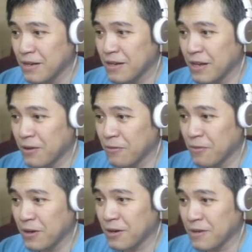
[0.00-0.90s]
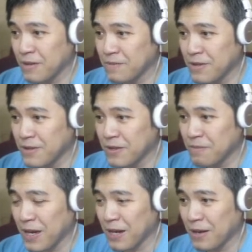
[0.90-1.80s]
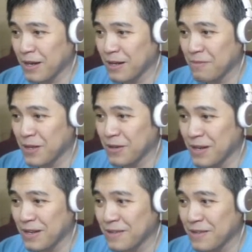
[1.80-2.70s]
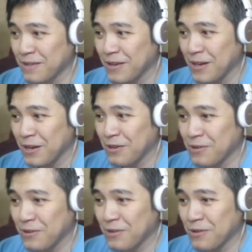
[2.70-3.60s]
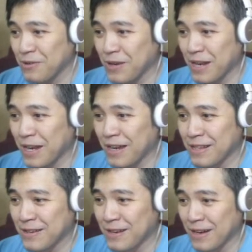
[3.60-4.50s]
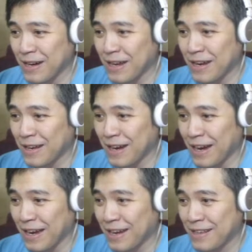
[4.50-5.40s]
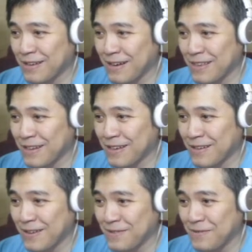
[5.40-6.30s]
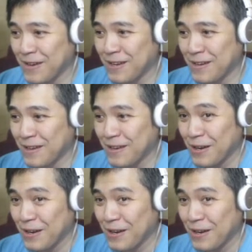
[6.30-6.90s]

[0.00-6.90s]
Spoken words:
There were some serious bad blood between these two. Ooh, and I got caught in the crossfire.